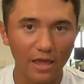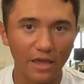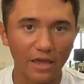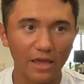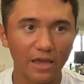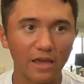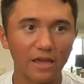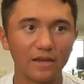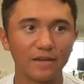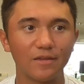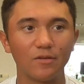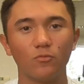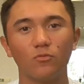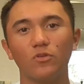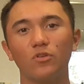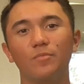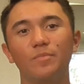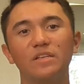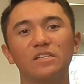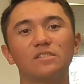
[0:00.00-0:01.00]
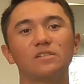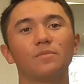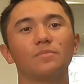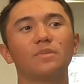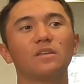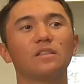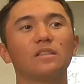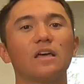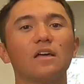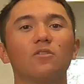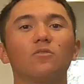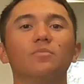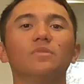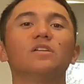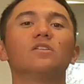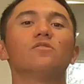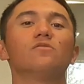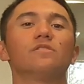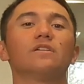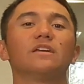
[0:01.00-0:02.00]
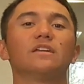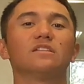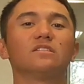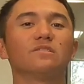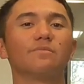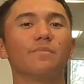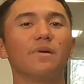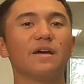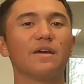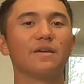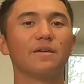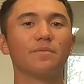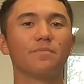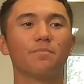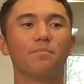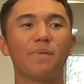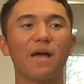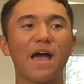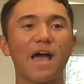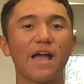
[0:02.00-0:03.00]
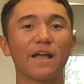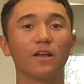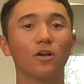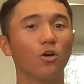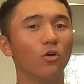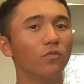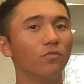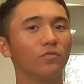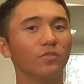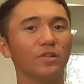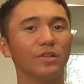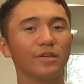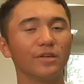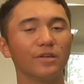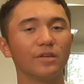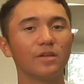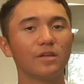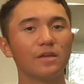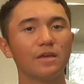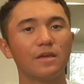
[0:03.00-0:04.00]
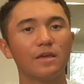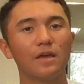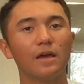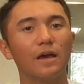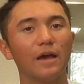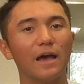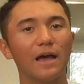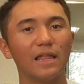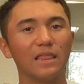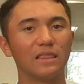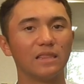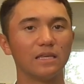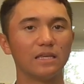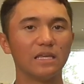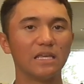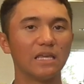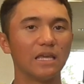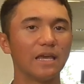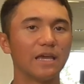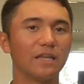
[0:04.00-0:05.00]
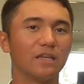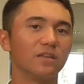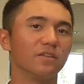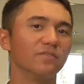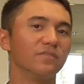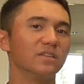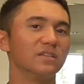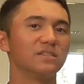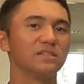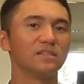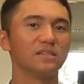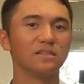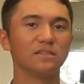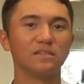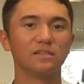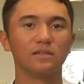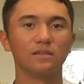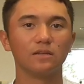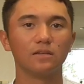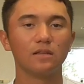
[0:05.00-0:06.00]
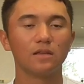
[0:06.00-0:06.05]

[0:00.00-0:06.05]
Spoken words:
And it will be something that will be going into my bag, hopefully, at the end of this season.